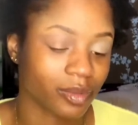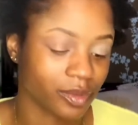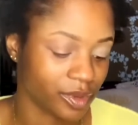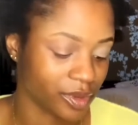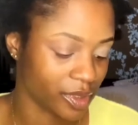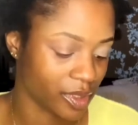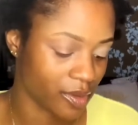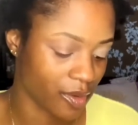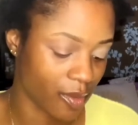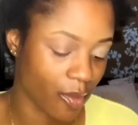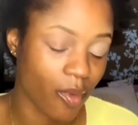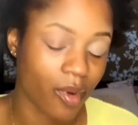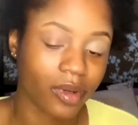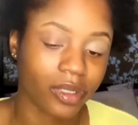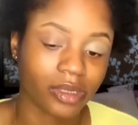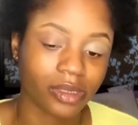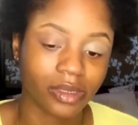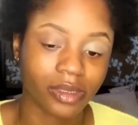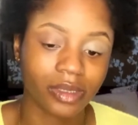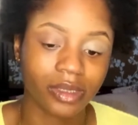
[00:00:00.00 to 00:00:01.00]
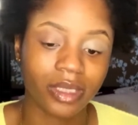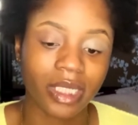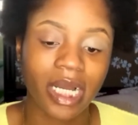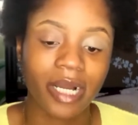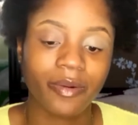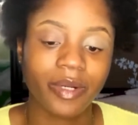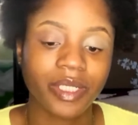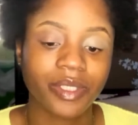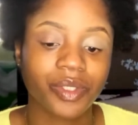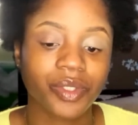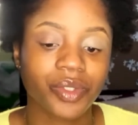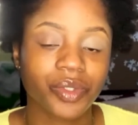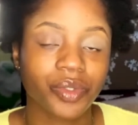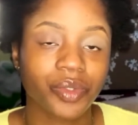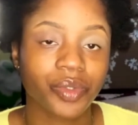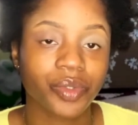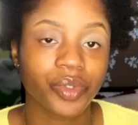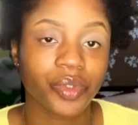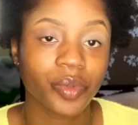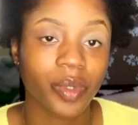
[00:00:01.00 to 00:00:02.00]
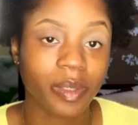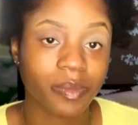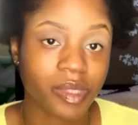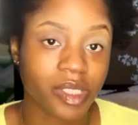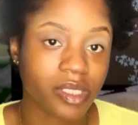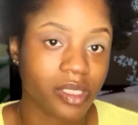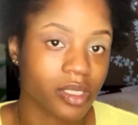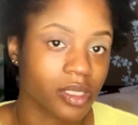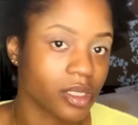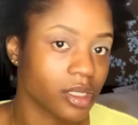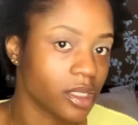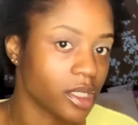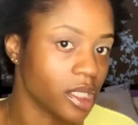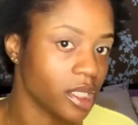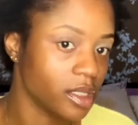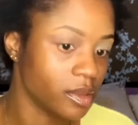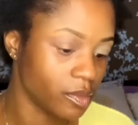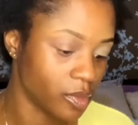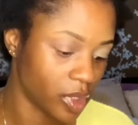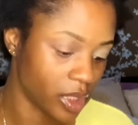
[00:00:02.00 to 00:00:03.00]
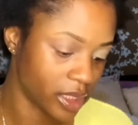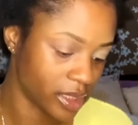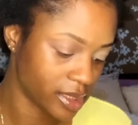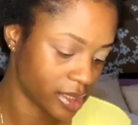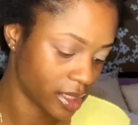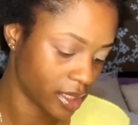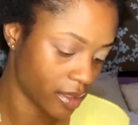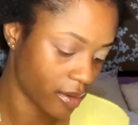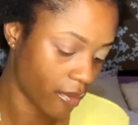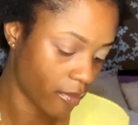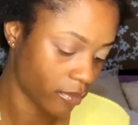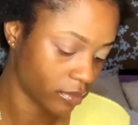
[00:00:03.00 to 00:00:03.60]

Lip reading: So I went to UMC in Molete.